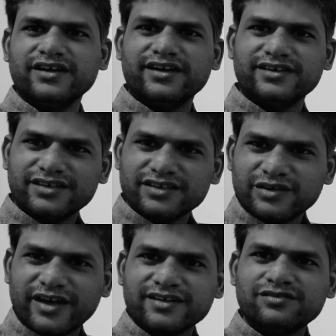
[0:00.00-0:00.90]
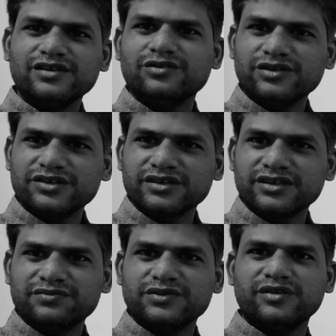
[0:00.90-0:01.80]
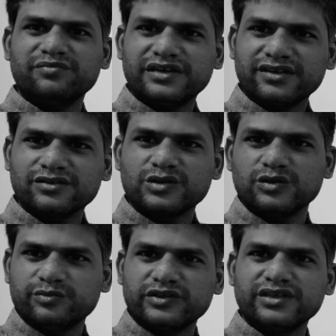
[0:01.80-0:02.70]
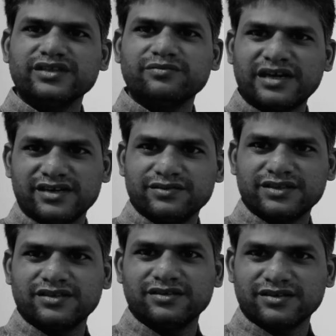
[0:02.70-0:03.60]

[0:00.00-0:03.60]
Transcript: and it is actually going to give you a better throughput in the bandwidth